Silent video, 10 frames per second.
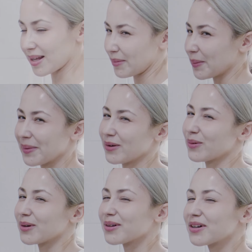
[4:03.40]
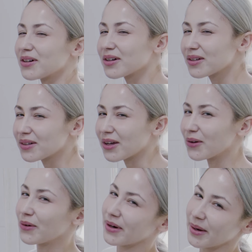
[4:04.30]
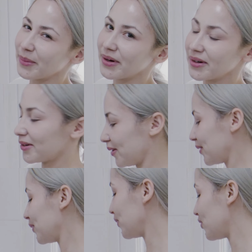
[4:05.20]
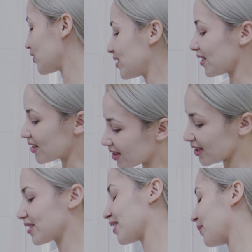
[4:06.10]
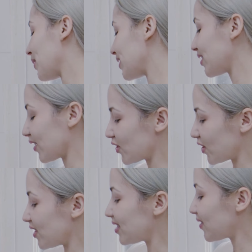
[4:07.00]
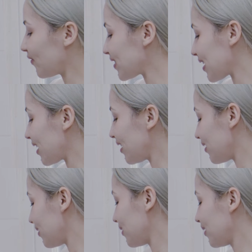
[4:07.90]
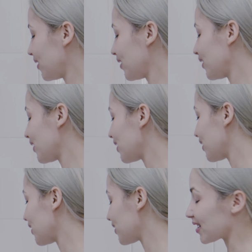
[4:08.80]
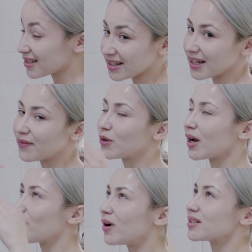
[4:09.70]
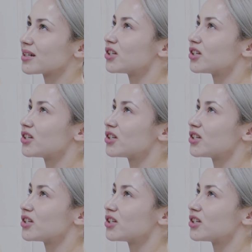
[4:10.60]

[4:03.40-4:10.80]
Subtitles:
that make me a real cook, like a grandma who just does things like by touch and sight? Because that's the level I want to